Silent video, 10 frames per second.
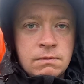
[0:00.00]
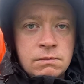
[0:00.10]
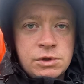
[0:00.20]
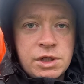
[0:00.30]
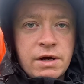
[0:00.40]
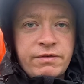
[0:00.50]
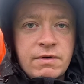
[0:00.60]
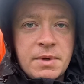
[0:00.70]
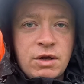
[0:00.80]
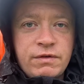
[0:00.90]
So
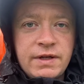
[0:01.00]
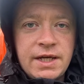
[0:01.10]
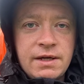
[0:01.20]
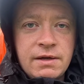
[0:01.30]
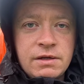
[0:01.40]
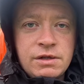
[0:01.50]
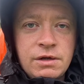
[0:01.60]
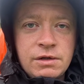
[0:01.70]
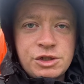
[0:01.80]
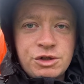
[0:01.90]
from a lovely,
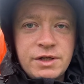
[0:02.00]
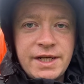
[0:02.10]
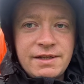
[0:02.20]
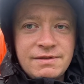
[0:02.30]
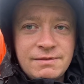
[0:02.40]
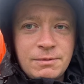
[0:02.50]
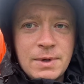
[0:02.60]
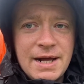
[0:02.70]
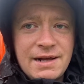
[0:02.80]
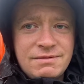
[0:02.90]
sunny,
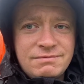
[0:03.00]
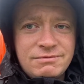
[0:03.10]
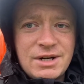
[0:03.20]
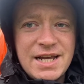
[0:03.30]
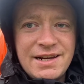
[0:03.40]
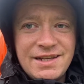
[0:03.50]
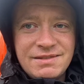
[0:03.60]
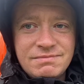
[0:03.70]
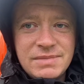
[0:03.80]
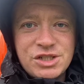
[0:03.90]
wet, rainy,
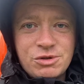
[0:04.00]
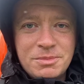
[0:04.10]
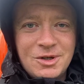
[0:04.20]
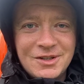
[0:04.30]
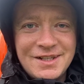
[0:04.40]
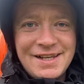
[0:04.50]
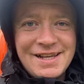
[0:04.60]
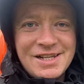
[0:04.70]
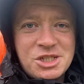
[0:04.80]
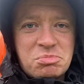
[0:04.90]
miserable
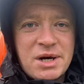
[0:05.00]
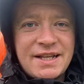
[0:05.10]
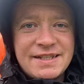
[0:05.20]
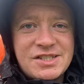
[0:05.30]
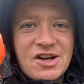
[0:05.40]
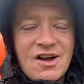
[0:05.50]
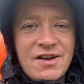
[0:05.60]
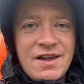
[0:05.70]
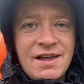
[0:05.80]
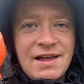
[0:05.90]
Sprinkling
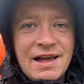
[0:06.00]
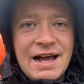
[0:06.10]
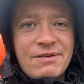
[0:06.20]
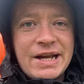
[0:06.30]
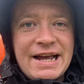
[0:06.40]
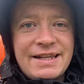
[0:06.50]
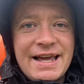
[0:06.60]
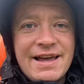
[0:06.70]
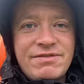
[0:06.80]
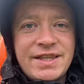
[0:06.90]
Tarn, I'm going to end it
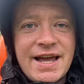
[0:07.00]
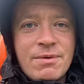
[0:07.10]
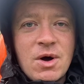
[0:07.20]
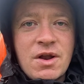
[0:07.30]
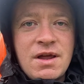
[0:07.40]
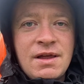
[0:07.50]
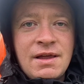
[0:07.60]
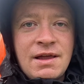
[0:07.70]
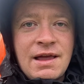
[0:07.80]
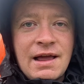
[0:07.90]
here for day one,
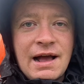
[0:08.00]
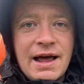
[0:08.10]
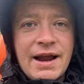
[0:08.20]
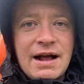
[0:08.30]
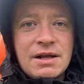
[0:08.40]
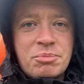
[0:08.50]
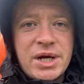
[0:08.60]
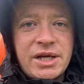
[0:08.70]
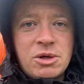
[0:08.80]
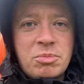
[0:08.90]
and I'll
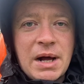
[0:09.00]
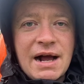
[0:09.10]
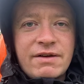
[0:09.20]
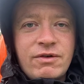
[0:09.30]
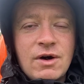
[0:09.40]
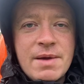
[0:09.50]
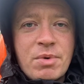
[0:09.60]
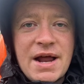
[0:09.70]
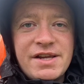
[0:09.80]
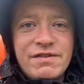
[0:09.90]
bring you back for a
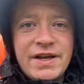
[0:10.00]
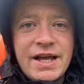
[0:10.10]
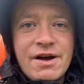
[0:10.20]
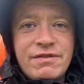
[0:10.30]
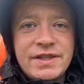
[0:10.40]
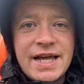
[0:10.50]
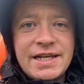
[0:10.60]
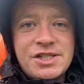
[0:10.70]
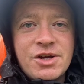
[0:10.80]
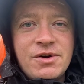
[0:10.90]
brand new video for day
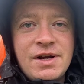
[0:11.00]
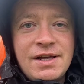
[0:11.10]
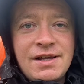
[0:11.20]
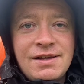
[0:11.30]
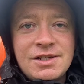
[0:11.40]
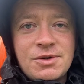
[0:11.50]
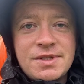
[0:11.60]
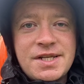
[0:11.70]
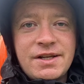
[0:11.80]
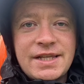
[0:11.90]
two. So
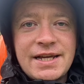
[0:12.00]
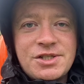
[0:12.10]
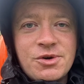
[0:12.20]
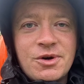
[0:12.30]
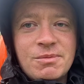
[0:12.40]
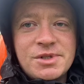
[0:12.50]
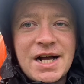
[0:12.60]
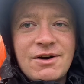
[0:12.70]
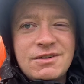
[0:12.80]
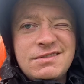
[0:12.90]
until day two comes
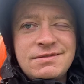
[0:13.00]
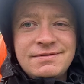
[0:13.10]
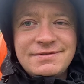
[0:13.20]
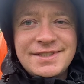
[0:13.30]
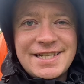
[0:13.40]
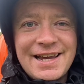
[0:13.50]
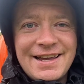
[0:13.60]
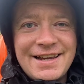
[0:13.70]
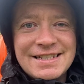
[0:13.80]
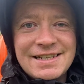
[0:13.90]
out, take
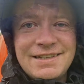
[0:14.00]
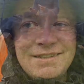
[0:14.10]
it easy.